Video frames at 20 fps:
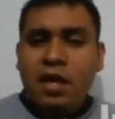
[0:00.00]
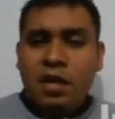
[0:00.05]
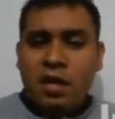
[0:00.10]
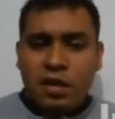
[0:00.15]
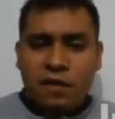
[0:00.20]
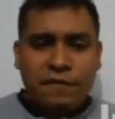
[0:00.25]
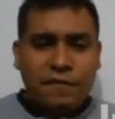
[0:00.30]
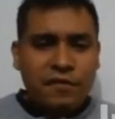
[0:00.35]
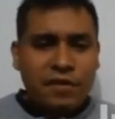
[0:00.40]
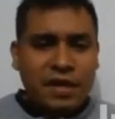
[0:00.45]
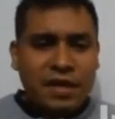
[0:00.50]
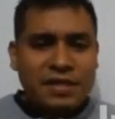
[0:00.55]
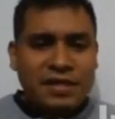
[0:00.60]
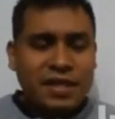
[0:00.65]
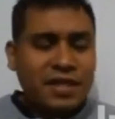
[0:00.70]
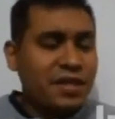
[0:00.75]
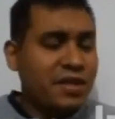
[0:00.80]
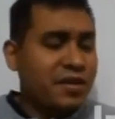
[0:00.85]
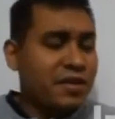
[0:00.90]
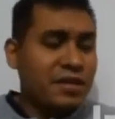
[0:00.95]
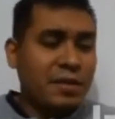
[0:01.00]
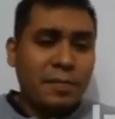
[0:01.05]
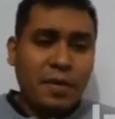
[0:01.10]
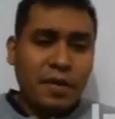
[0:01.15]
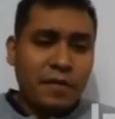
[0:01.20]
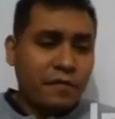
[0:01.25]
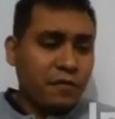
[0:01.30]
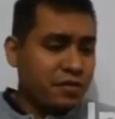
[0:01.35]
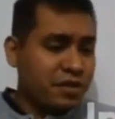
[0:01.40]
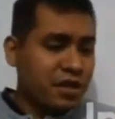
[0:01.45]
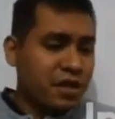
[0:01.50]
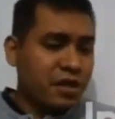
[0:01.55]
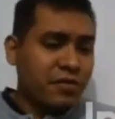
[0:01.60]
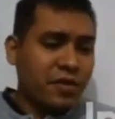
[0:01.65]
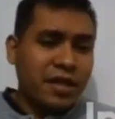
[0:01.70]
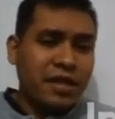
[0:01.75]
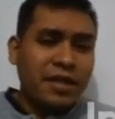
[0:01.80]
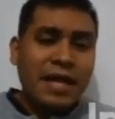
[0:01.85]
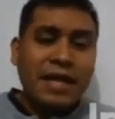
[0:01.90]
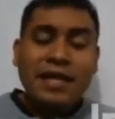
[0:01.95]
If you can see, there is a part for
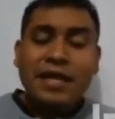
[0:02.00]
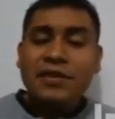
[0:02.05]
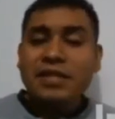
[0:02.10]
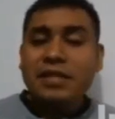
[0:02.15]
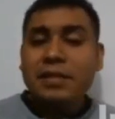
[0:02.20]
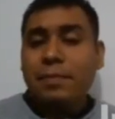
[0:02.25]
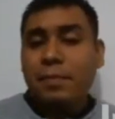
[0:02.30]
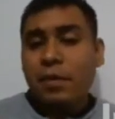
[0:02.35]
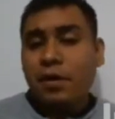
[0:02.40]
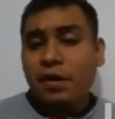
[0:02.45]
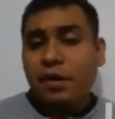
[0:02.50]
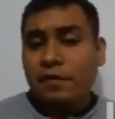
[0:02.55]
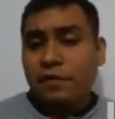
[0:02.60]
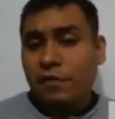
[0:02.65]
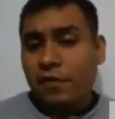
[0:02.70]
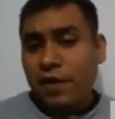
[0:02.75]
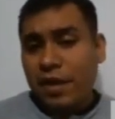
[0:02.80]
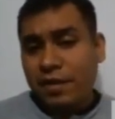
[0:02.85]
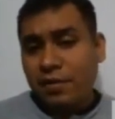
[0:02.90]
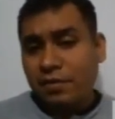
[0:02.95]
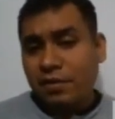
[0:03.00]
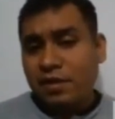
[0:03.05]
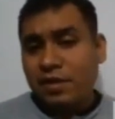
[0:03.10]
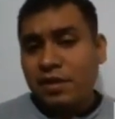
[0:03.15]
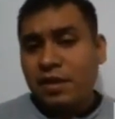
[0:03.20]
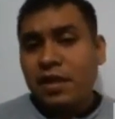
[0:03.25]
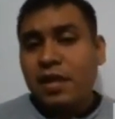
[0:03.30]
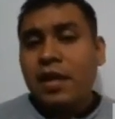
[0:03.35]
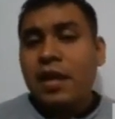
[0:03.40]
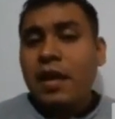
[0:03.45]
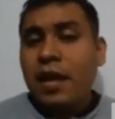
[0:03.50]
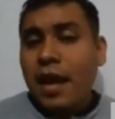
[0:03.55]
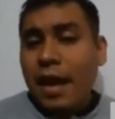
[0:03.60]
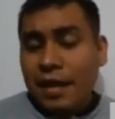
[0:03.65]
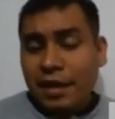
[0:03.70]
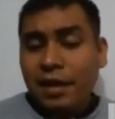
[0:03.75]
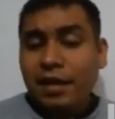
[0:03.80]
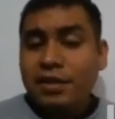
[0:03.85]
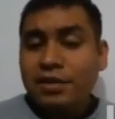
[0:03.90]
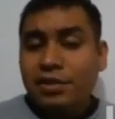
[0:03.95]
children and there is a part for adults.
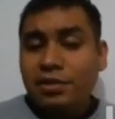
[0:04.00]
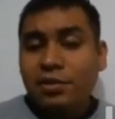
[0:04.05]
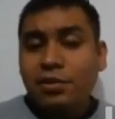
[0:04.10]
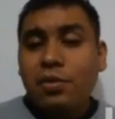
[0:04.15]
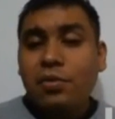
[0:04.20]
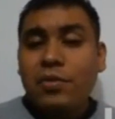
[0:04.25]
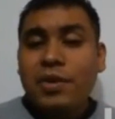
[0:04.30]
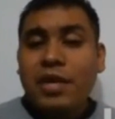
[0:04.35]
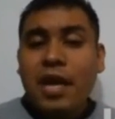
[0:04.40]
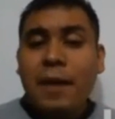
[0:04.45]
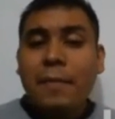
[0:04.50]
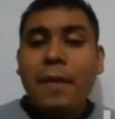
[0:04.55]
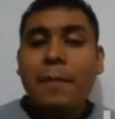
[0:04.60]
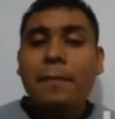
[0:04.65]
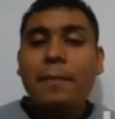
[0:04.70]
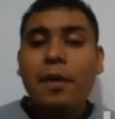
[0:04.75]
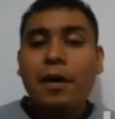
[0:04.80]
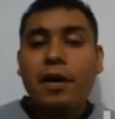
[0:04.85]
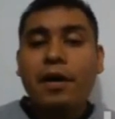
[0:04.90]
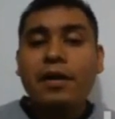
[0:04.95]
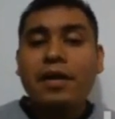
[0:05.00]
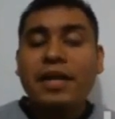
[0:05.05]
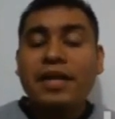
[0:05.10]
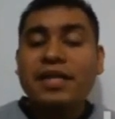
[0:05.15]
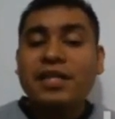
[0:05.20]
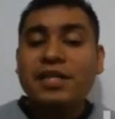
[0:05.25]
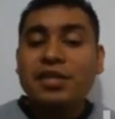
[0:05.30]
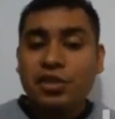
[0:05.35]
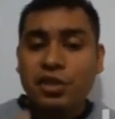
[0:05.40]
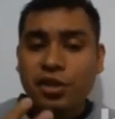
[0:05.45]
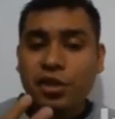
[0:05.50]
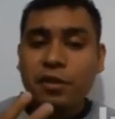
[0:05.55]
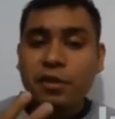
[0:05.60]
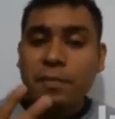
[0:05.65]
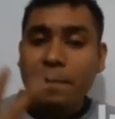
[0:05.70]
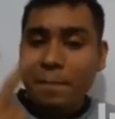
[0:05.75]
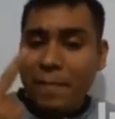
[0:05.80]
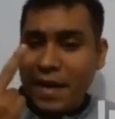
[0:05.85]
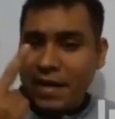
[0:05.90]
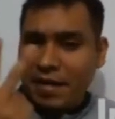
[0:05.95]
And also, we have a part that is
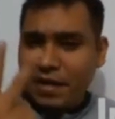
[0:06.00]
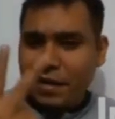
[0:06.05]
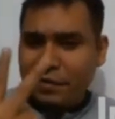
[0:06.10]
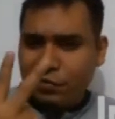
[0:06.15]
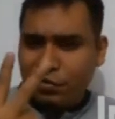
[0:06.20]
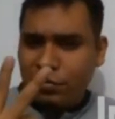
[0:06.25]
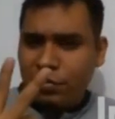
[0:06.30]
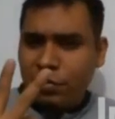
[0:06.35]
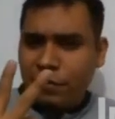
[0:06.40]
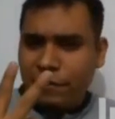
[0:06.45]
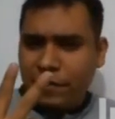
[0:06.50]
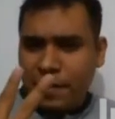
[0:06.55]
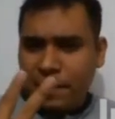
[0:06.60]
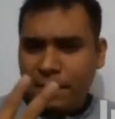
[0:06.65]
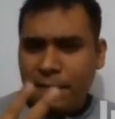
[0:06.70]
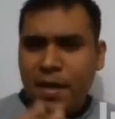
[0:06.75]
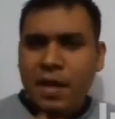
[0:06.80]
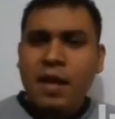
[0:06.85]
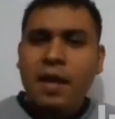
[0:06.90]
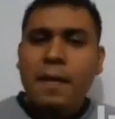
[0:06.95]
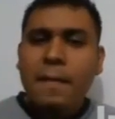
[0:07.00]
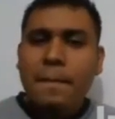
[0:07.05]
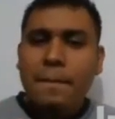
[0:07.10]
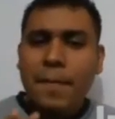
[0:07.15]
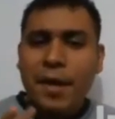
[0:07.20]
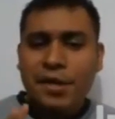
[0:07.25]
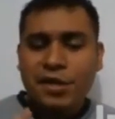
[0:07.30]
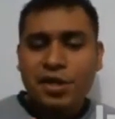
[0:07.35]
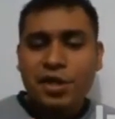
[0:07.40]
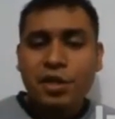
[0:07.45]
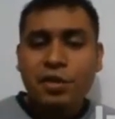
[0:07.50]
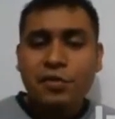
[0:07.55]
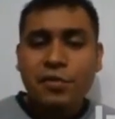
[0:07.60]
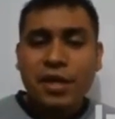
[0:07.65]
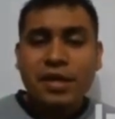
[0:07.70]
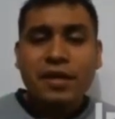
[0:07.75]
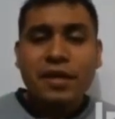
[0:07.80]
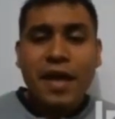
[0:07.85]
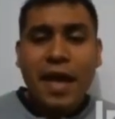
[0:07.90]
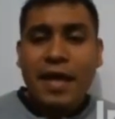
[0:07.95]
shared by the two of them, by
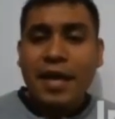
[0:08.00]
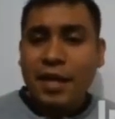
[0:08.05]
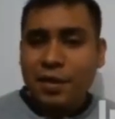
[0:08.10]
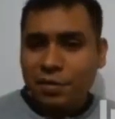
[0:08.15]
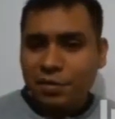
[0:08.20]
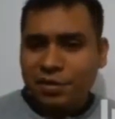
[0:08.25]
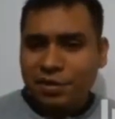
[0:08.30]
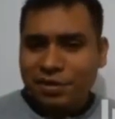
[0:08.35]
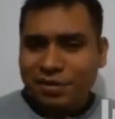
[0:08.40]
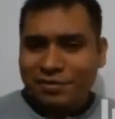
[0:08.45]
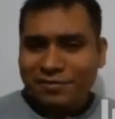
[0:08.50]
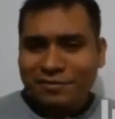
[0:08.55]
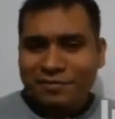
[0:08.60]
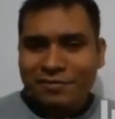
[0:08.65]
children and adults.